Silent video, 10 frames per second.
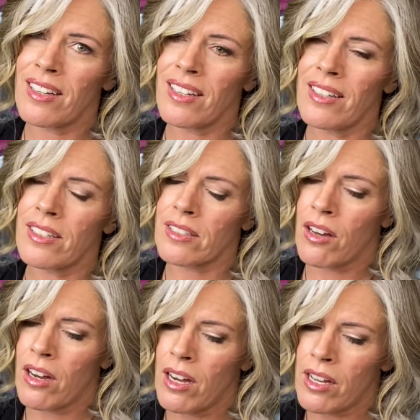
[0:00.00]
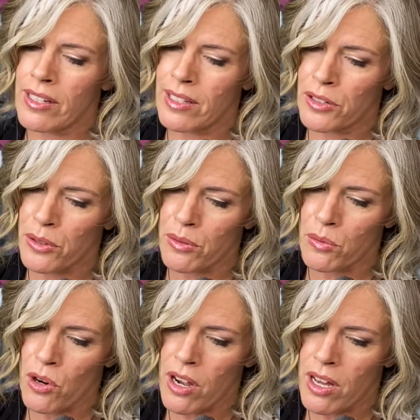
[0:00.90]
this tiny little
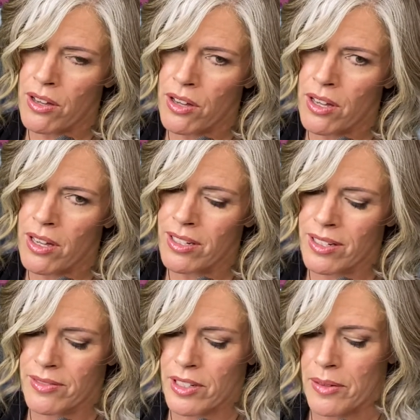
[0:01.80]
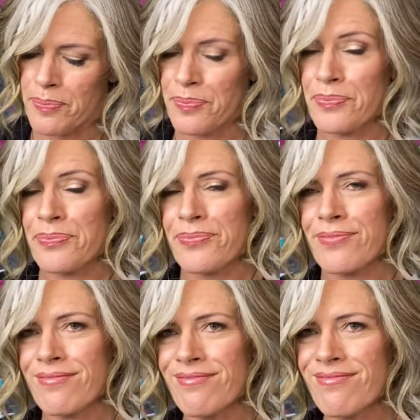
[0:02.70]
thread. Okay,
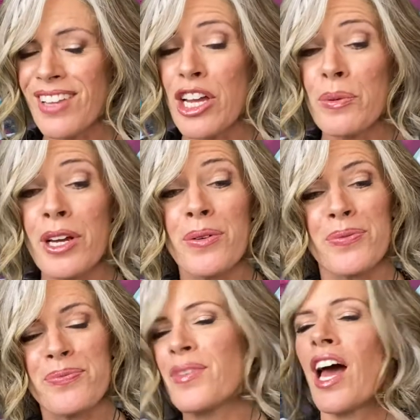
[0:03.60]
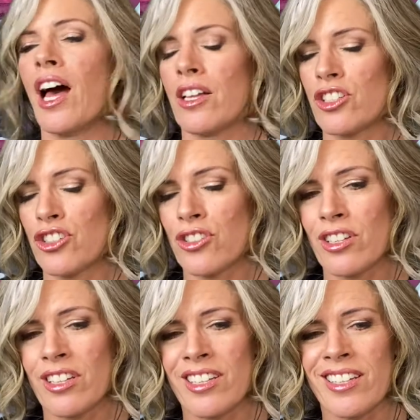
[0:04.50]
here we go.
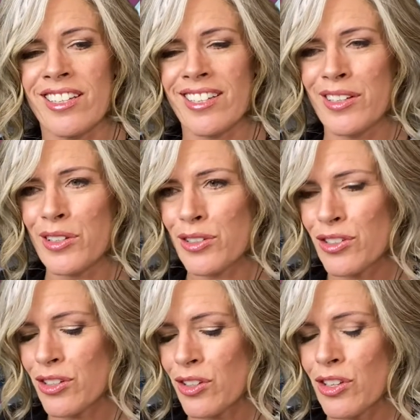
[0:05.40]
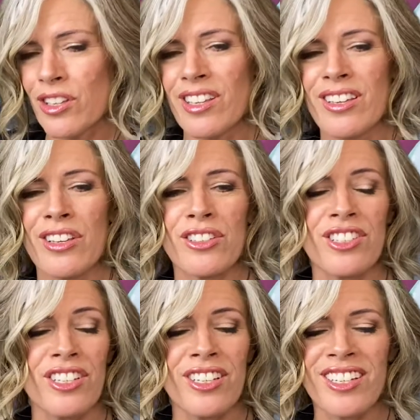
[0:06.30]
She, she,
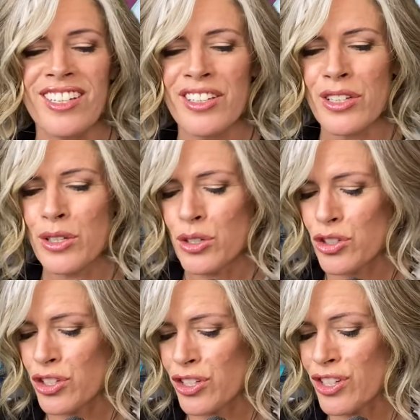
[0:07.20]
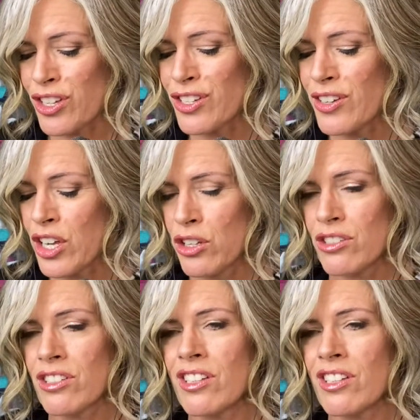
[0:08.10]
she, she, she,